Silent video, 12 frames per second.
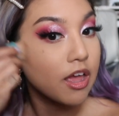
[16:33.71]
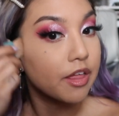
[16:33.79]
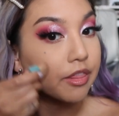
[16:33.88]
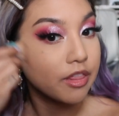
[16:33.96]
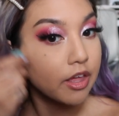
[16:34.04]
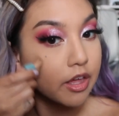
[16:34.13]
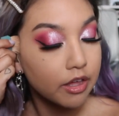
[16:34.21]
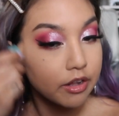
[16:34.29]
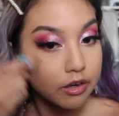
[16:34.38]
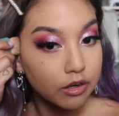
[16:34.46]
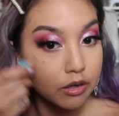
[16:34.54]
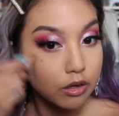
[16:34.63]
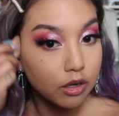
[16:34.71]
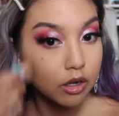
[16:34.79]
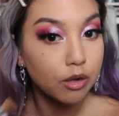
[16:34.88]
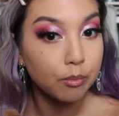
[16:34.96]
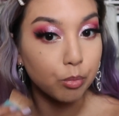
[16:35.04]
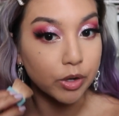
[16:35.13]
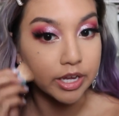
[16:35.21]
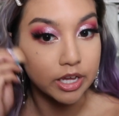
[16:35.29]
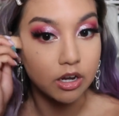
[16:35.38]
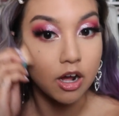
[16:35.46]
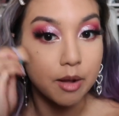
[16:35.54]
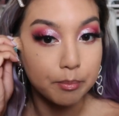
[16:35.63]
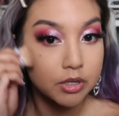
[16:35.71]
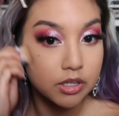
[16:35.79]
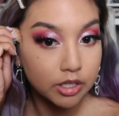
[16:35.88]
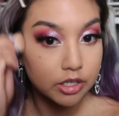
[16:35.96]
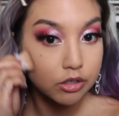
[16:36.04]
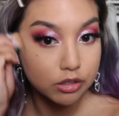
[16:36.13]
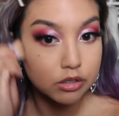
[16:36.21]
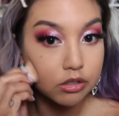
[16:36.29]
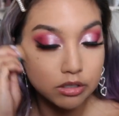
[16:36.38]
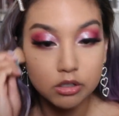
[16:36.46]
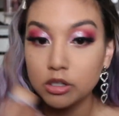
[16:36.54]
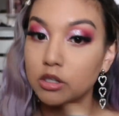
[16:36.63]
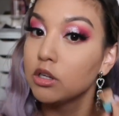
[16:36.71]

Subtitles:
and then bring it up a little.